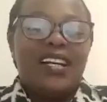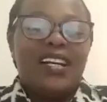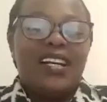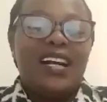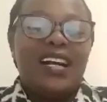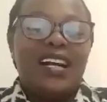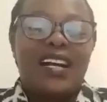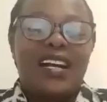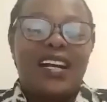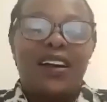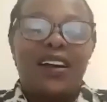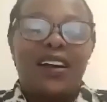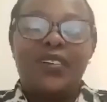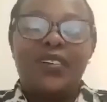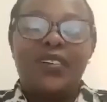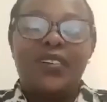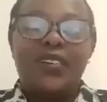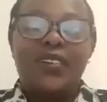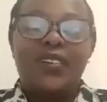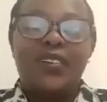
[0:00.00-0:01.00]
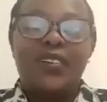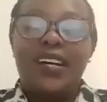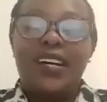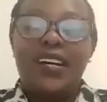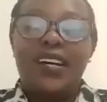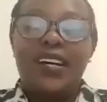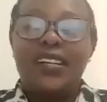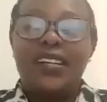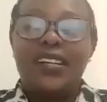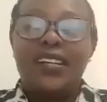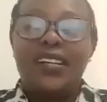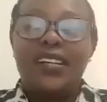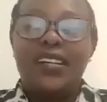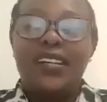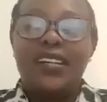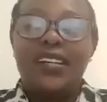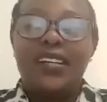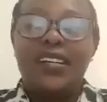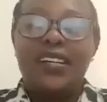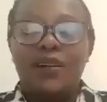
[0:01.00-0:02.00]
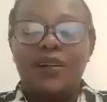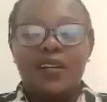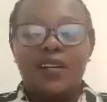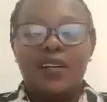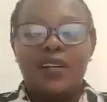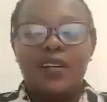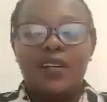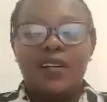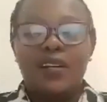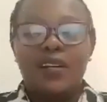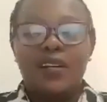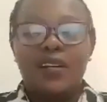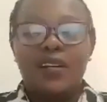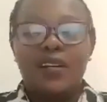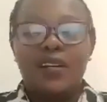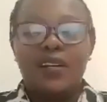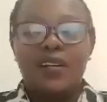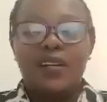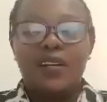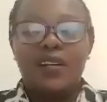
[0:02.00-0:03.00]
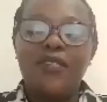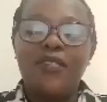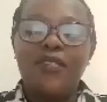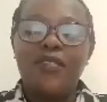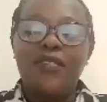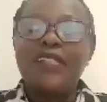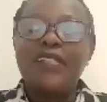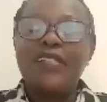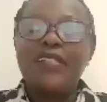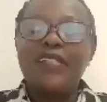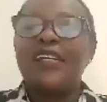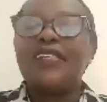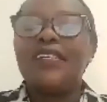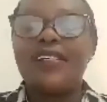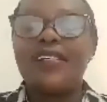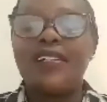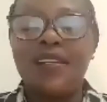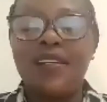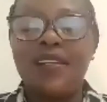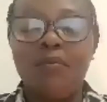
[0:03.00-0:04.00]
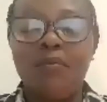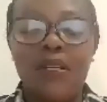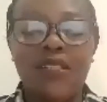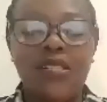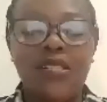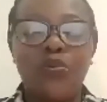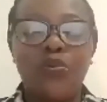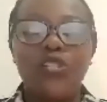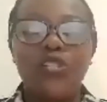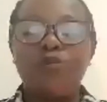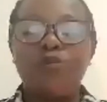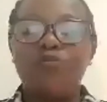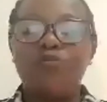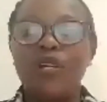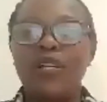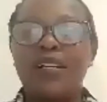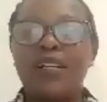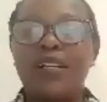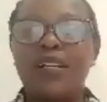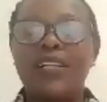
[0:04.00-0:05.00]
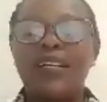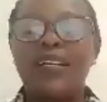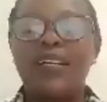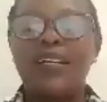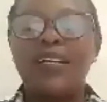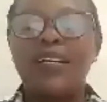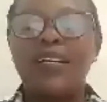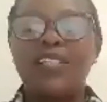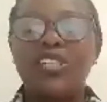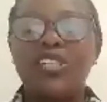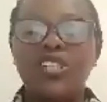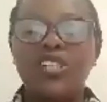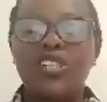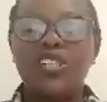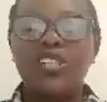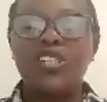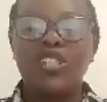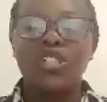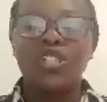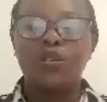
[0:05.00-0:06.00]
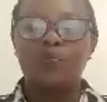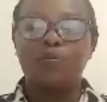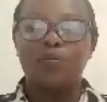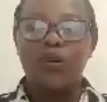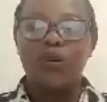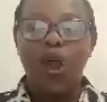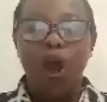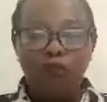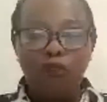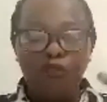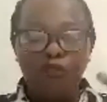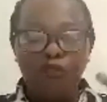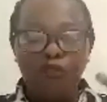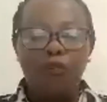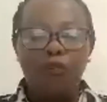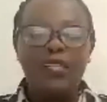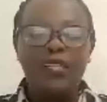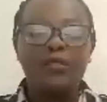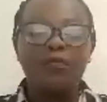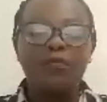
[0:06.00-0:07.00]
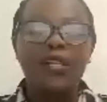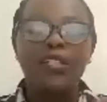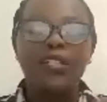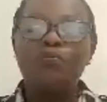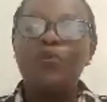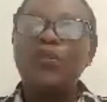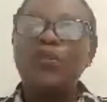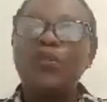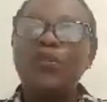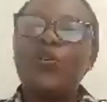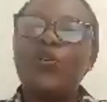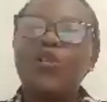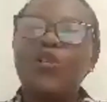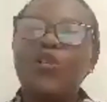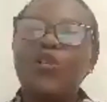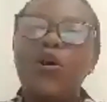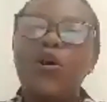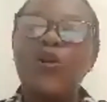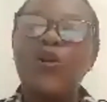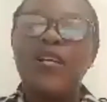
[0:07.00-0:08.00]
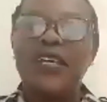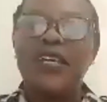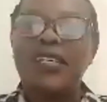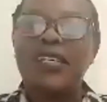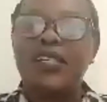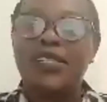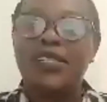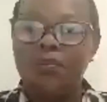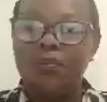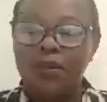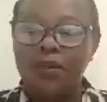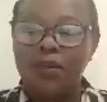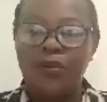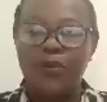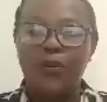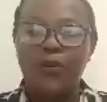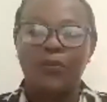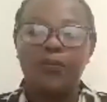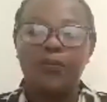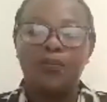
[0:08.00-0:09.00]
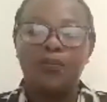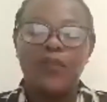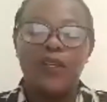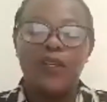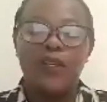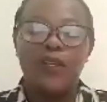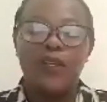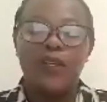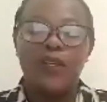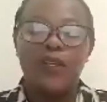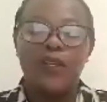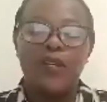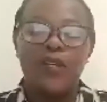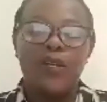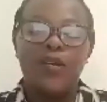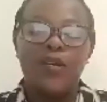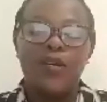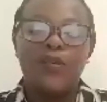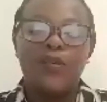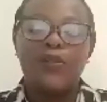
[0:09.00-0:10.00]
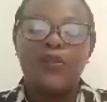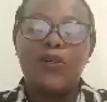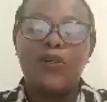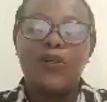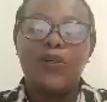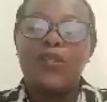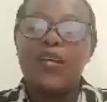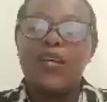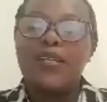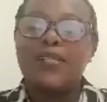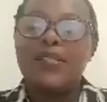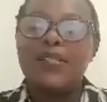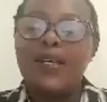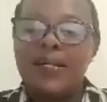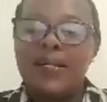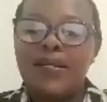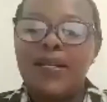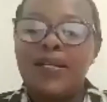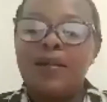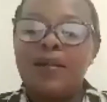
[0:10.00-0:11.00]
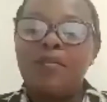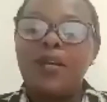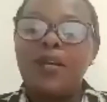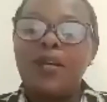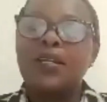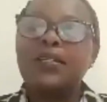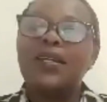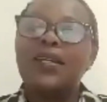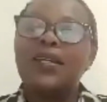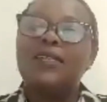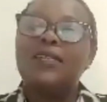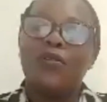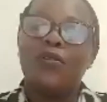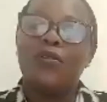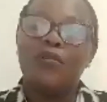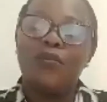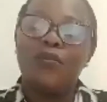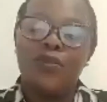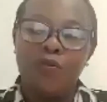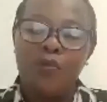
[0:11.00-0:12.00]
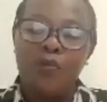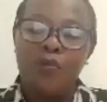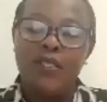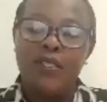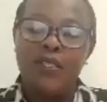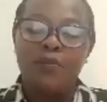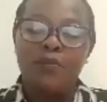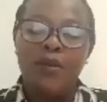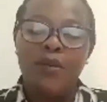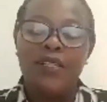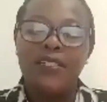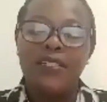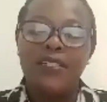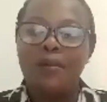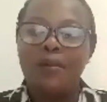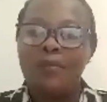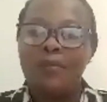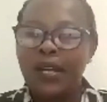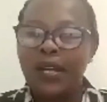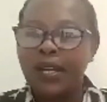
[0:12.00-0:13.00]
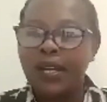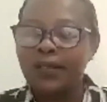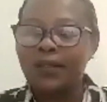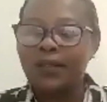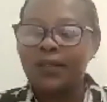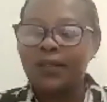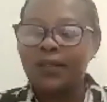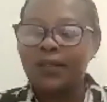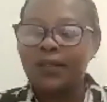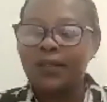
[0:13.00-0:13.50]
Covenant, in a biblical way, covenant is an agreement which brings relationship of commitment between God and his people. So there is agreement and a commitment. Amen.